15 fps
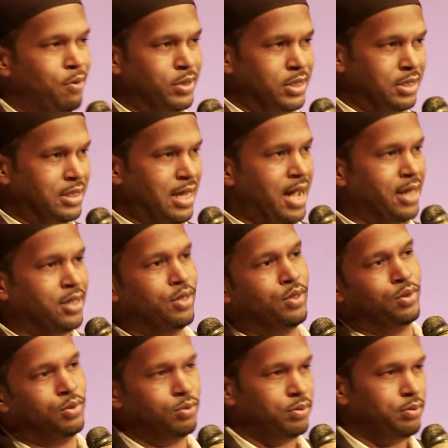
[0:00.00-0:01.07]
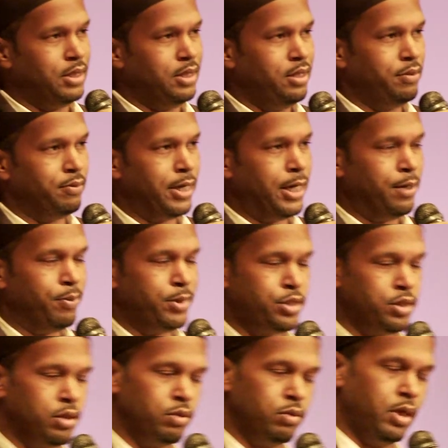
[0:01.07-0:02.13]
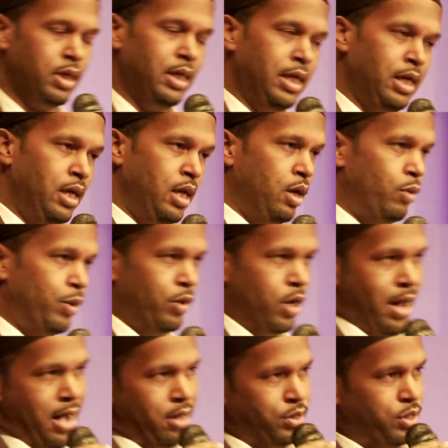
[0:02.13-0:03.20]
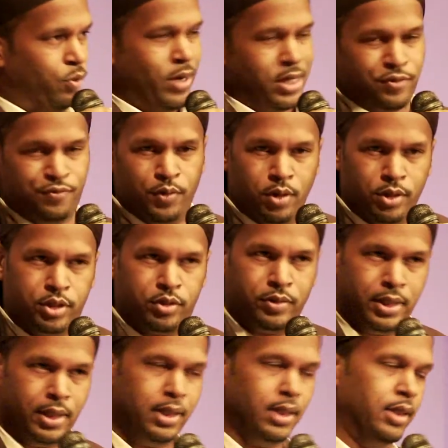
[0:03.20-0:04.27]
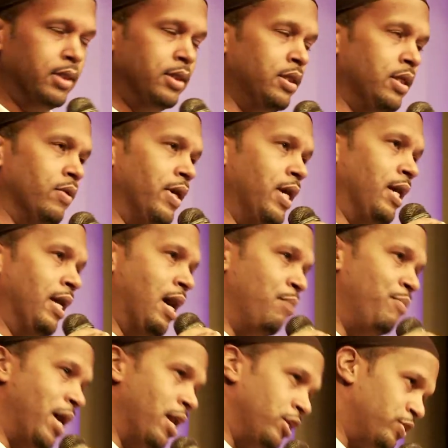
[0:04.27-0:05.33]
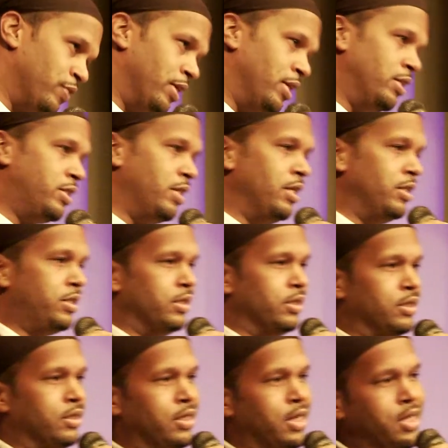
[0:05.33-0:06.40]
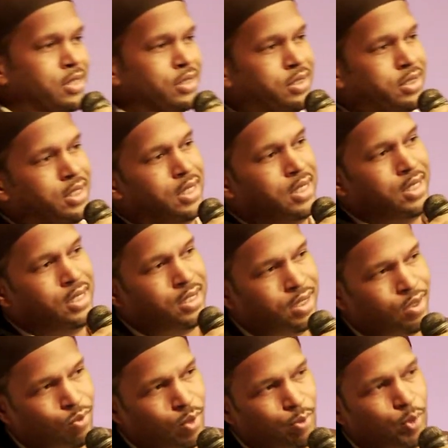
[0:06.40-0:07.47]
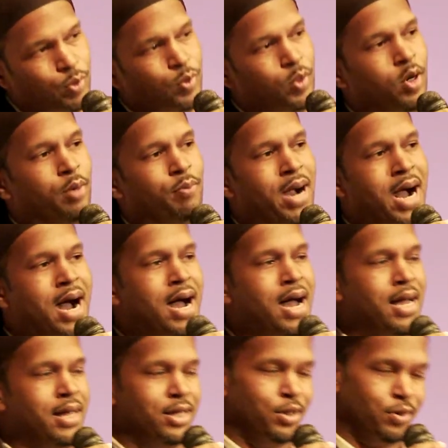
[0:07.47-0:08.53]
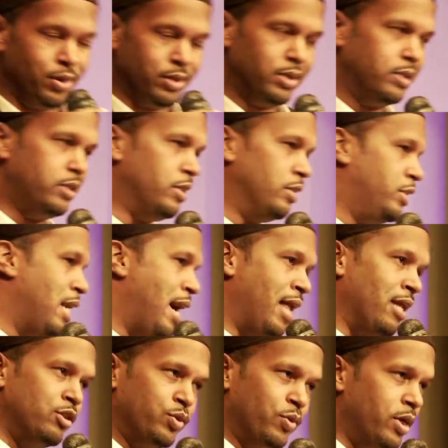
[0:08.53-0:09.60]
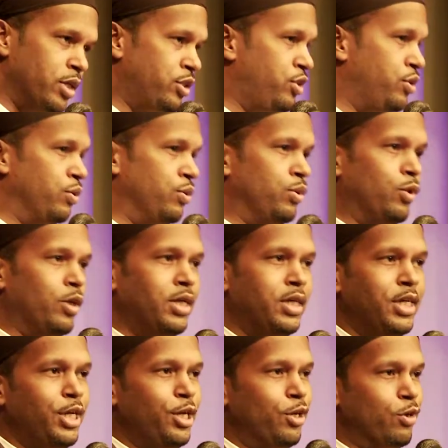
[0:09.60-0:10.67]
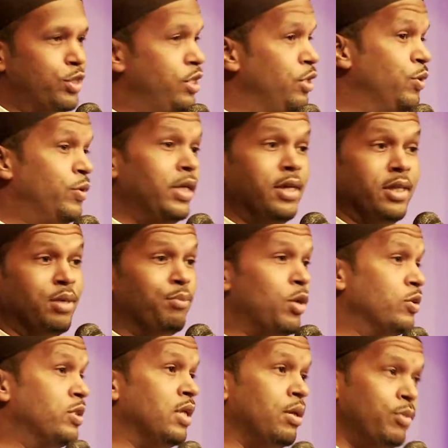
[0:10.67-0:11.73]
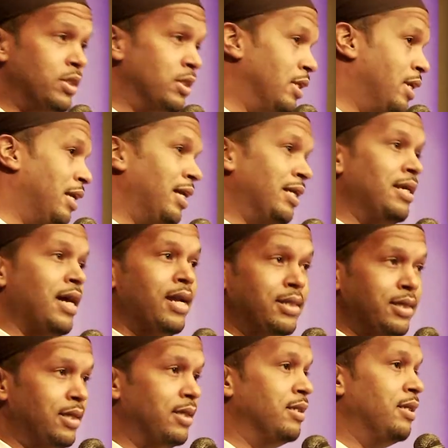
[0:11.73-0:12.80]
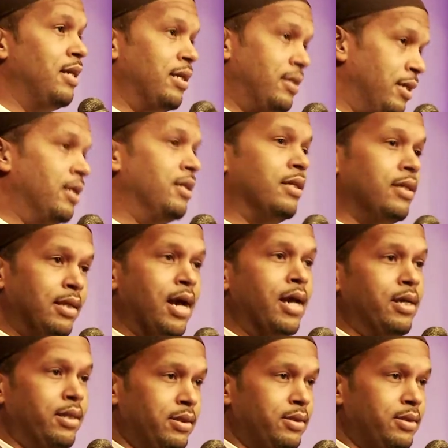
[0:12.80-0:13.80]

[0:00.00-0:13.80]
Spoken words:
was inside the home, right? So we go out to West 4th Street and hang out by the train station as young women would walk by. The challenge was to see who could get the most numbers and collect that at the end of the night,